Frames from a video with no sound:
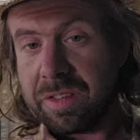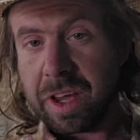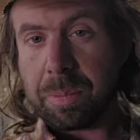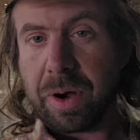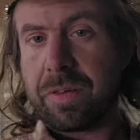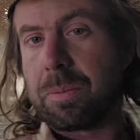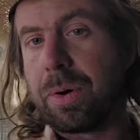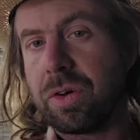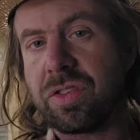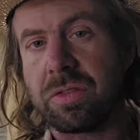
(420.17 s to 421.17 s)
take a break from
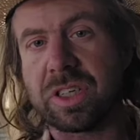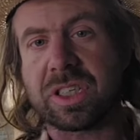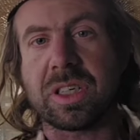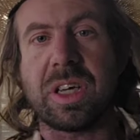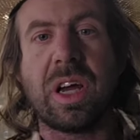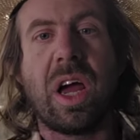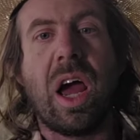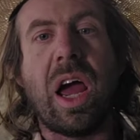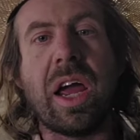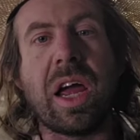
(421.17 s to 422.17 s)
posting recently,
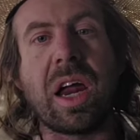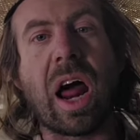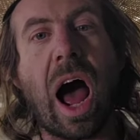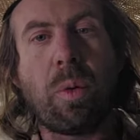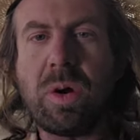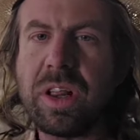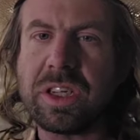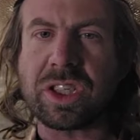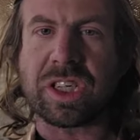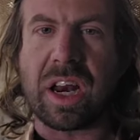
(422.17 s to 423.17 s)
and I wanted to
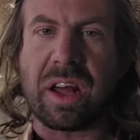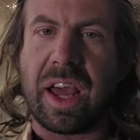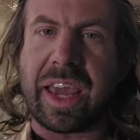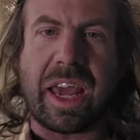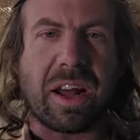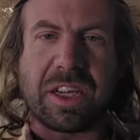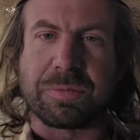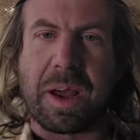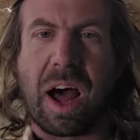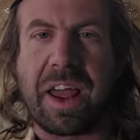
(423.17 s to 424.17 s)
just kind of like analyze
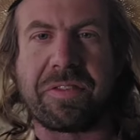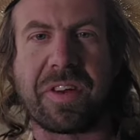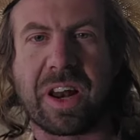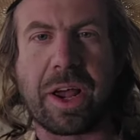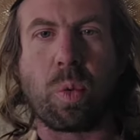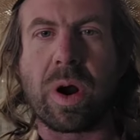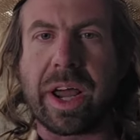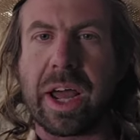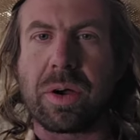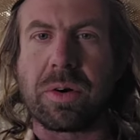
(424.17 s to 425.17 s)
my life and like what I
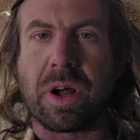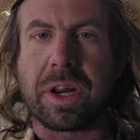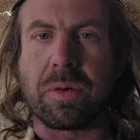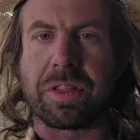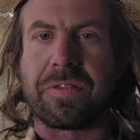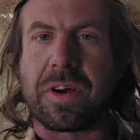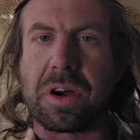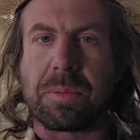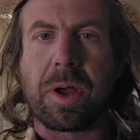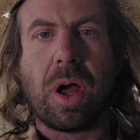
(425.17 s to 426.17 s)
got going on here at the
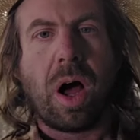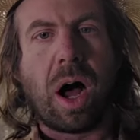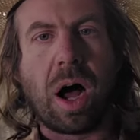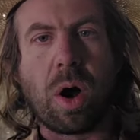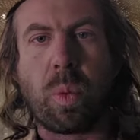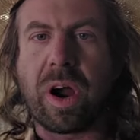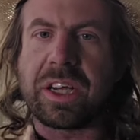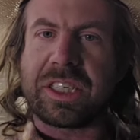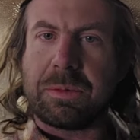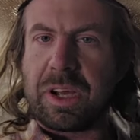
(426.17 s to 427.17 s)
farm, where I
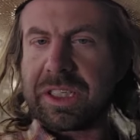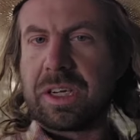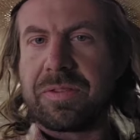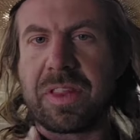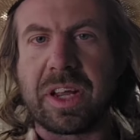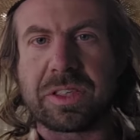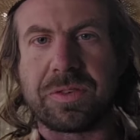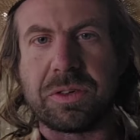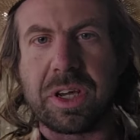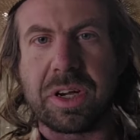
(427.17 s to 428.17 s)
see myself in the next
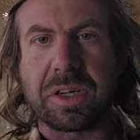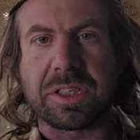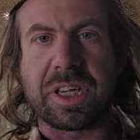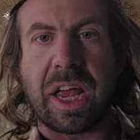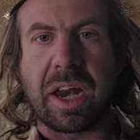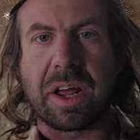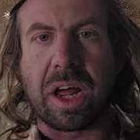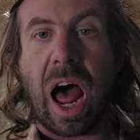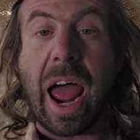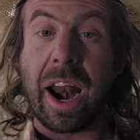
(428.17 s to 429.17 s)
few years. And
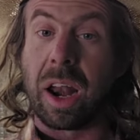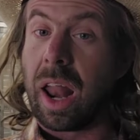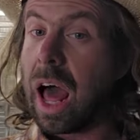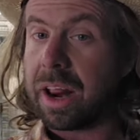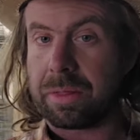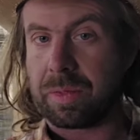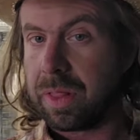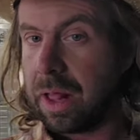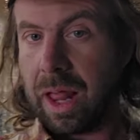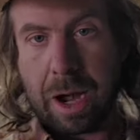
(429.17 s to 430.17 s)
I had a lot
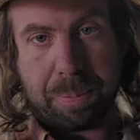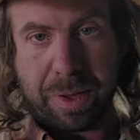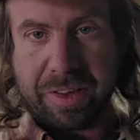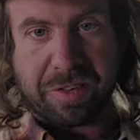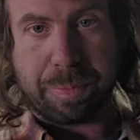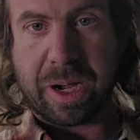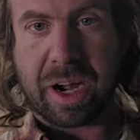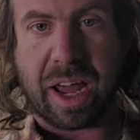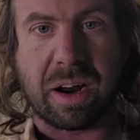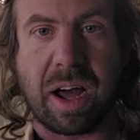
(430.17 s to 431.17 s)
of plates spinning.
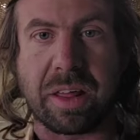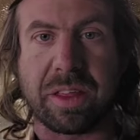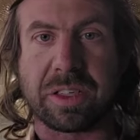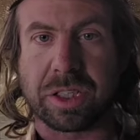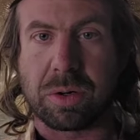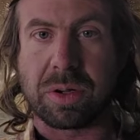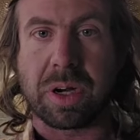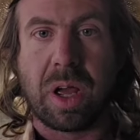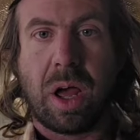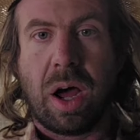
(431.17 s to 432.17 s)
I had a lot of things going
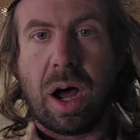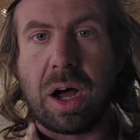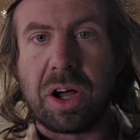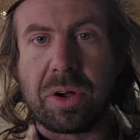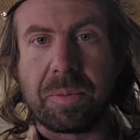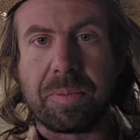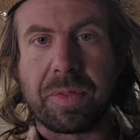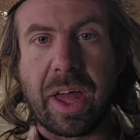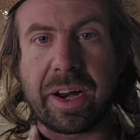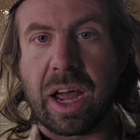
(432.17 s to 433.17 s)

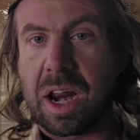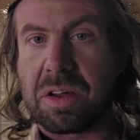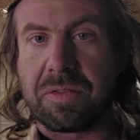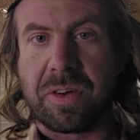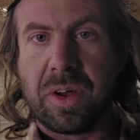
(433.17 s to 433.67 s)
that kind of